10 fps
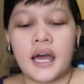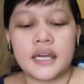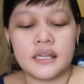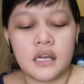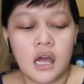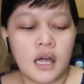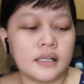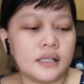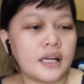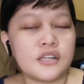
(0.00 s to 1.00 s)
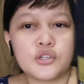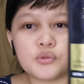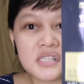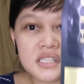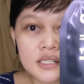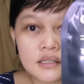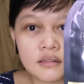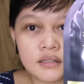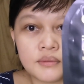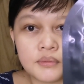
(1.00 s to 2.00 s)
I got interested
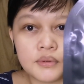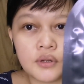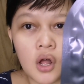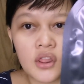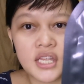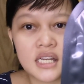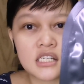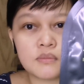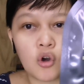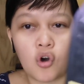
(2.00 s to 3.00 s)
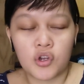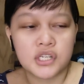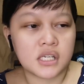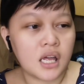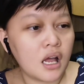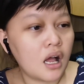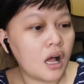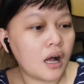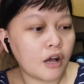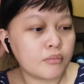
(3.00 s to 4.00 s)
on this because
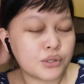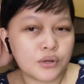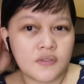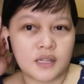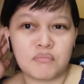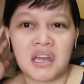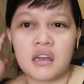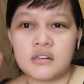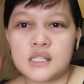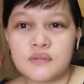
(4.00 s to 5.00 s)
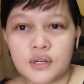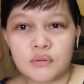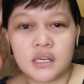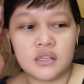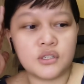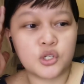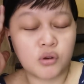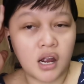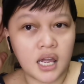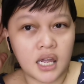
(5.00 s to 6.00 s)
I observed that my hair is very
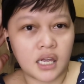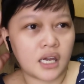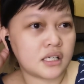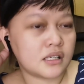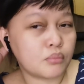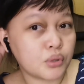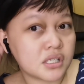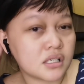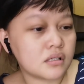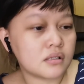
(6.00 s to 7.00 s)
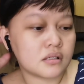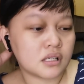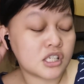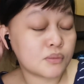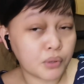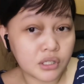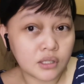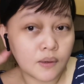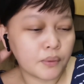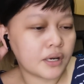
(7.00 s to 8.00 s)
dry and it's brittle
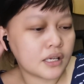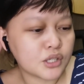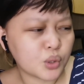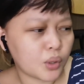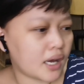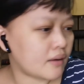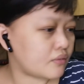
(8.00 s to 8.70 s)
already. So I